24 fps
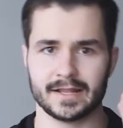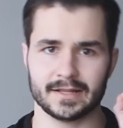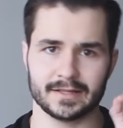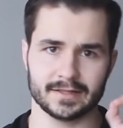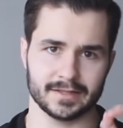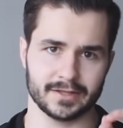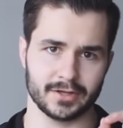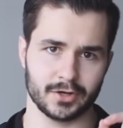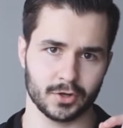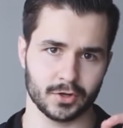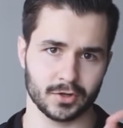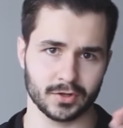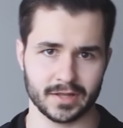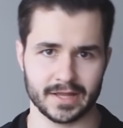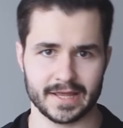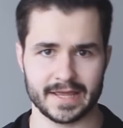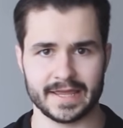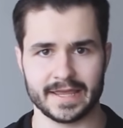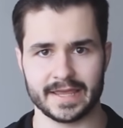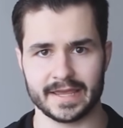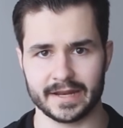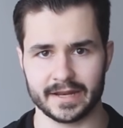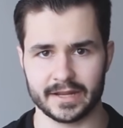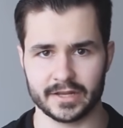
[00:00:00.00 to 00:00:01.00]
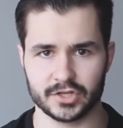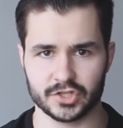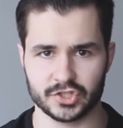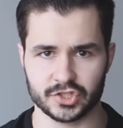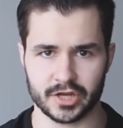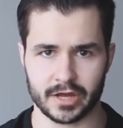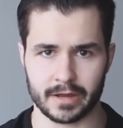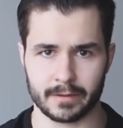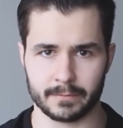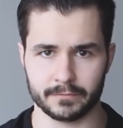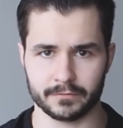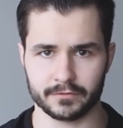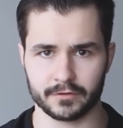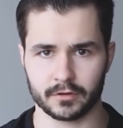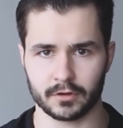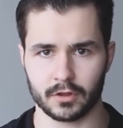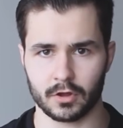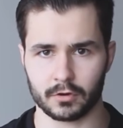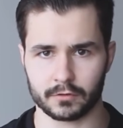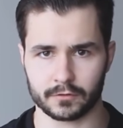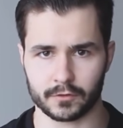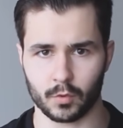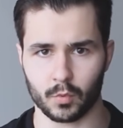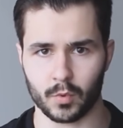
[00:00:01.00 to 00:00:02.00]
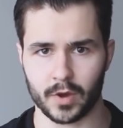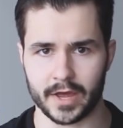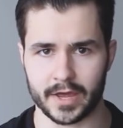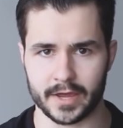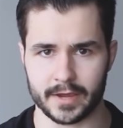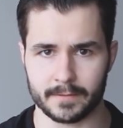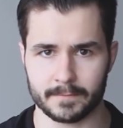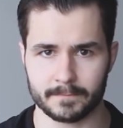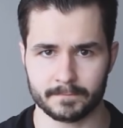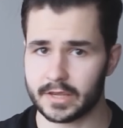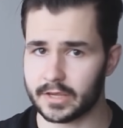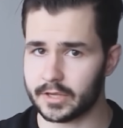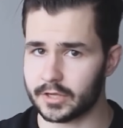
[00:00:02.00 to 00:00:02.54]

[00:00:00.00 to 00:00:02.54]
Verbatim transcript: little hidden gems along the way.